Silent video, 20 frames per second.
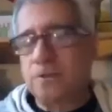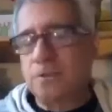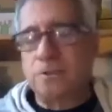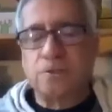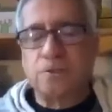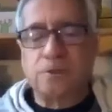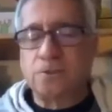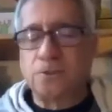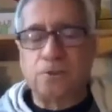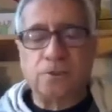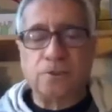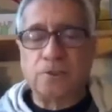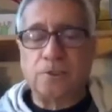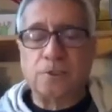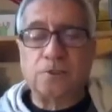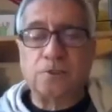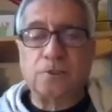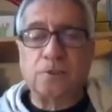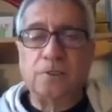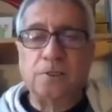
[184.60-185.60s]
etc.,
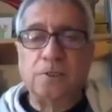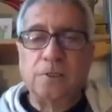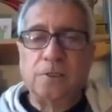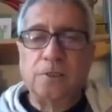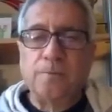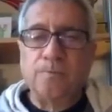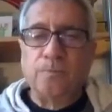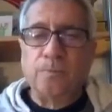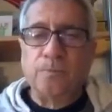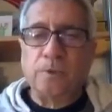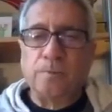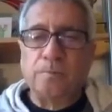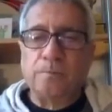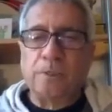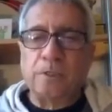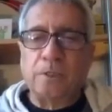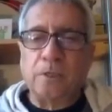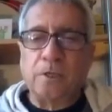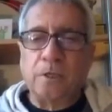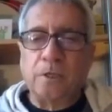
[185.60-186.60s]
etc.
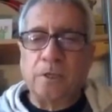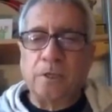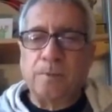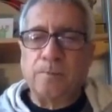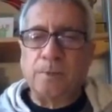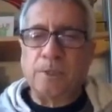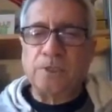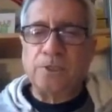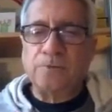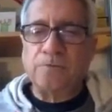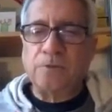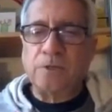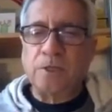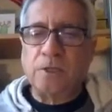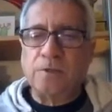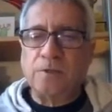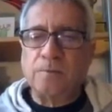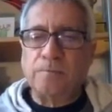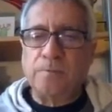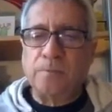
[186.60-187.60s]
But uh, much of
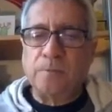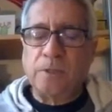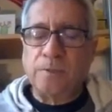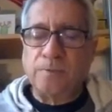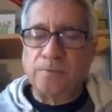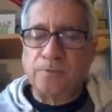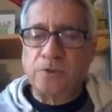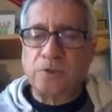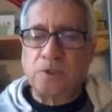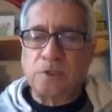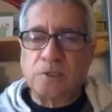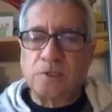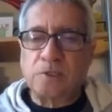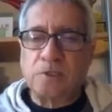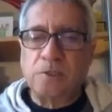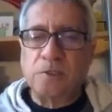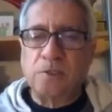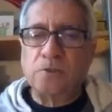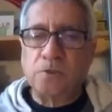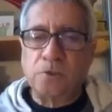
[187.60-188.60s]
their emphasis,
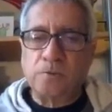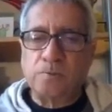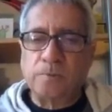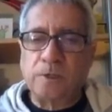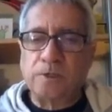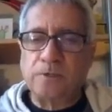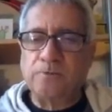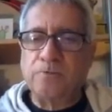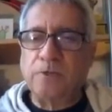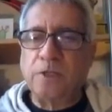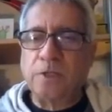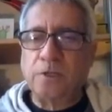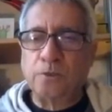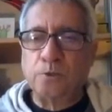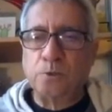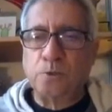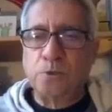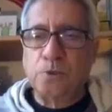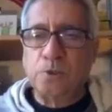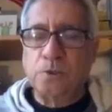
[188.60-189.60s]
and this is part of
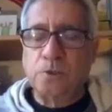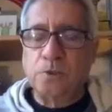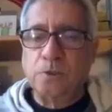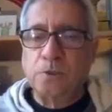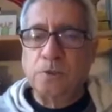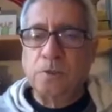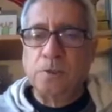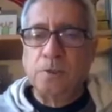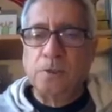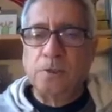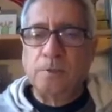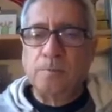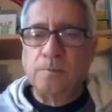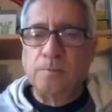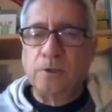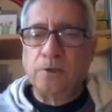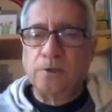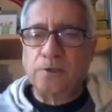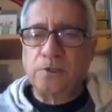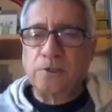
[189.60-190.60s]
Nehru's
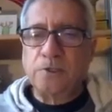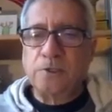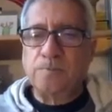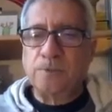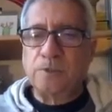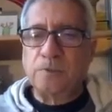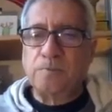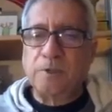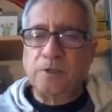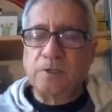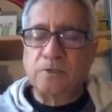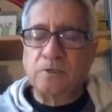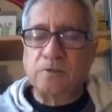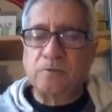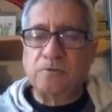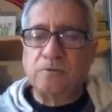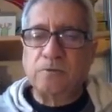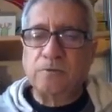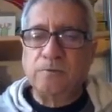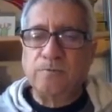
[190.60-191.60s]
policy
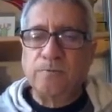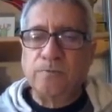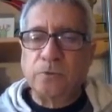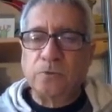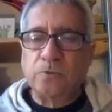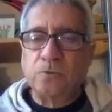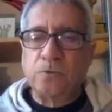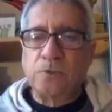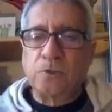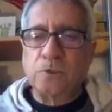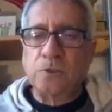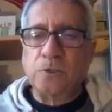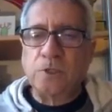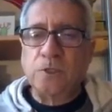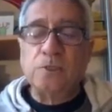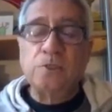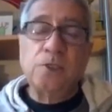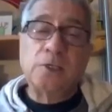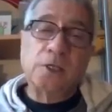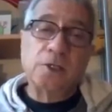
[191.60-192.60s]
perspective, was on
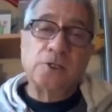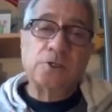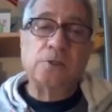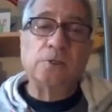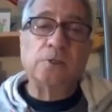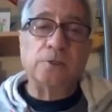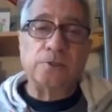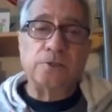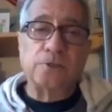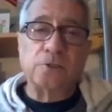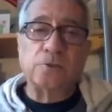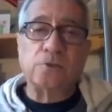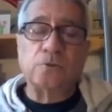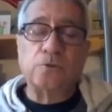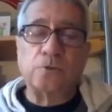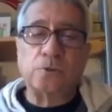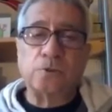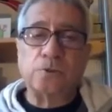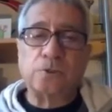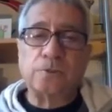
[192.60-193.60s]
international
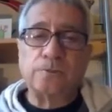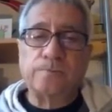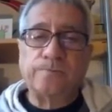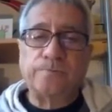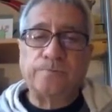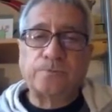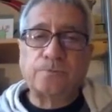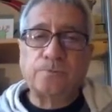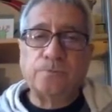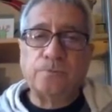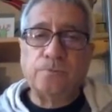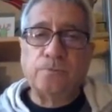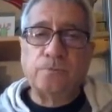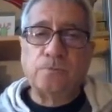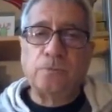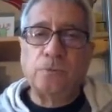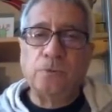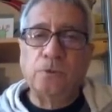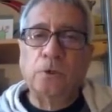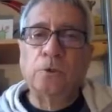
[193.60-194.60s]
institutions,
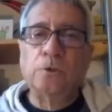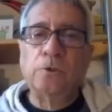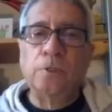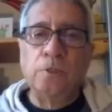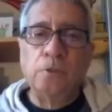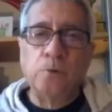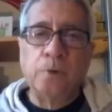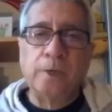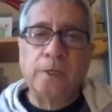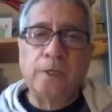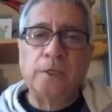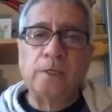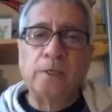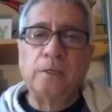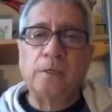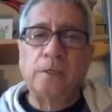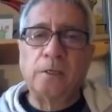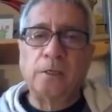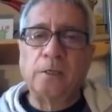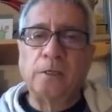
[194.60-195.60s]
on the
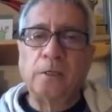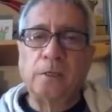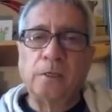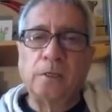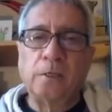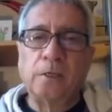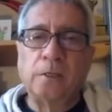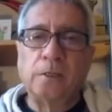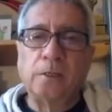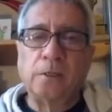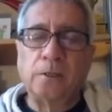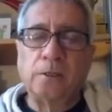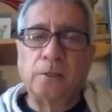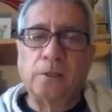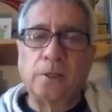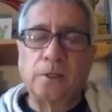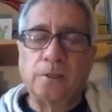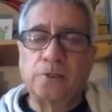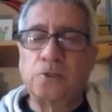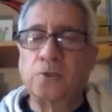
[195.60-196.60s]
UN and, and, uh,
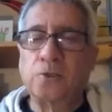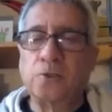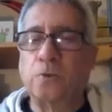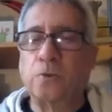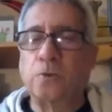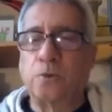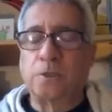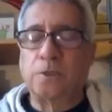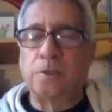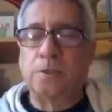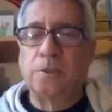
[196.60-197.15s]
and so on.